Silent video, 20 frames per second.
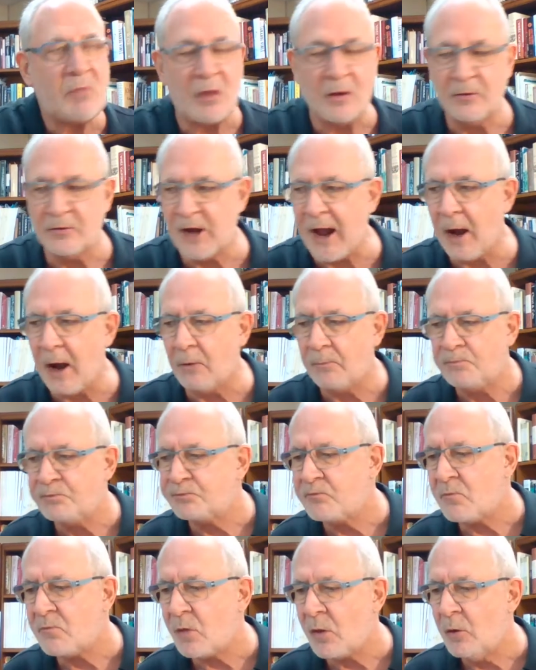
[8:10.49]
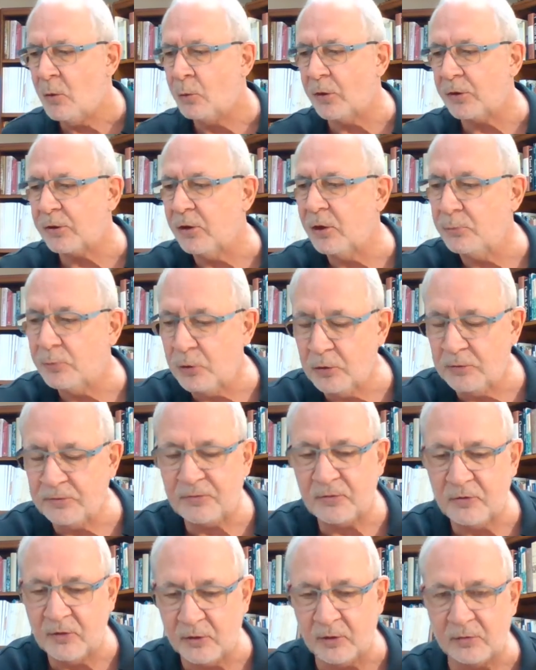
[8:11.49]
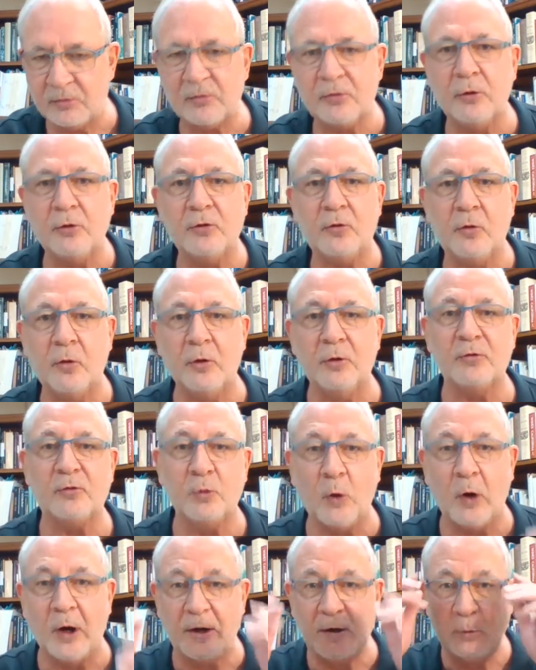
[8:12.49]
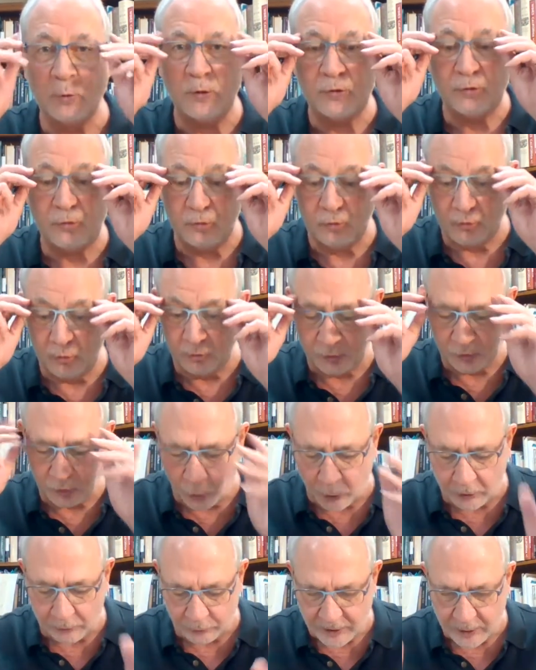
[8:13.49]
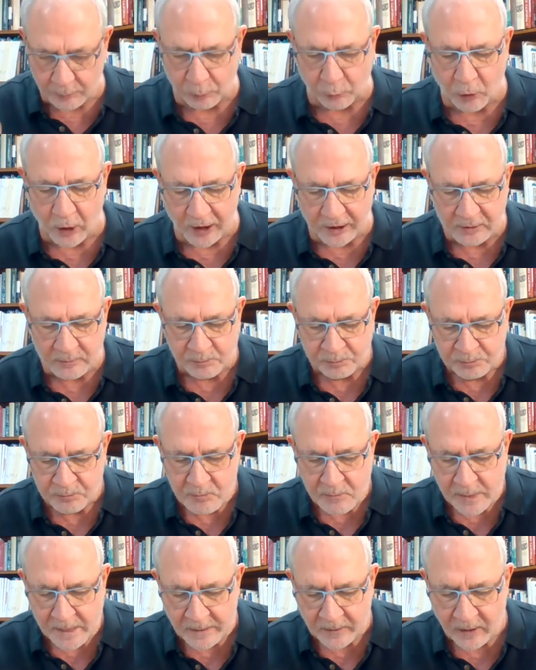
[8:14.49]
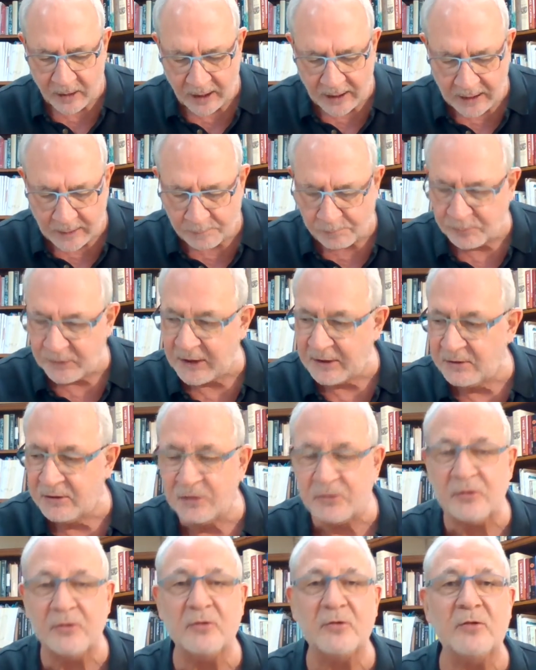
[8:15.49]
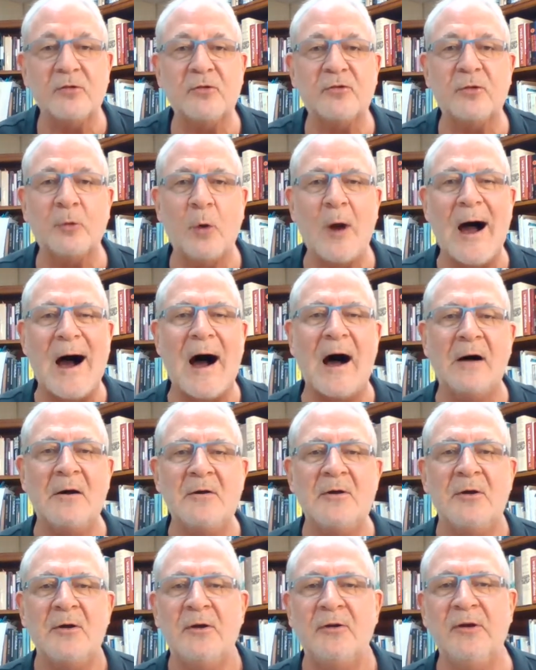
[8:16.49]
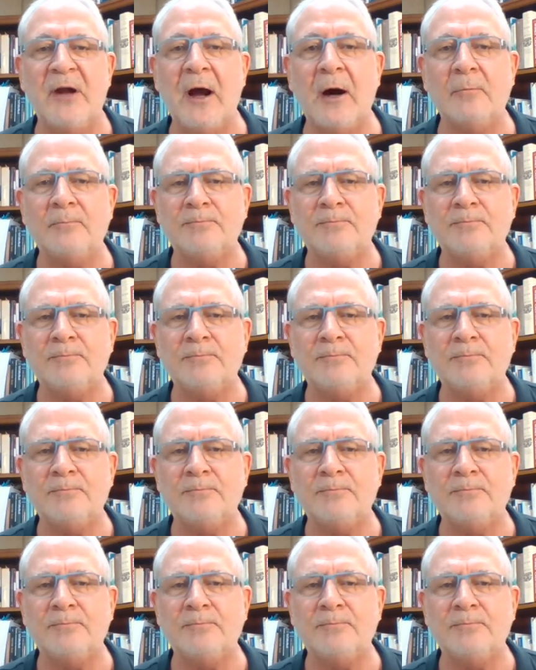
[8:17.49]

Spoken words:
Now, we're going to move to the third course wine, which is your short rib wine, and this is a Syrah. Now,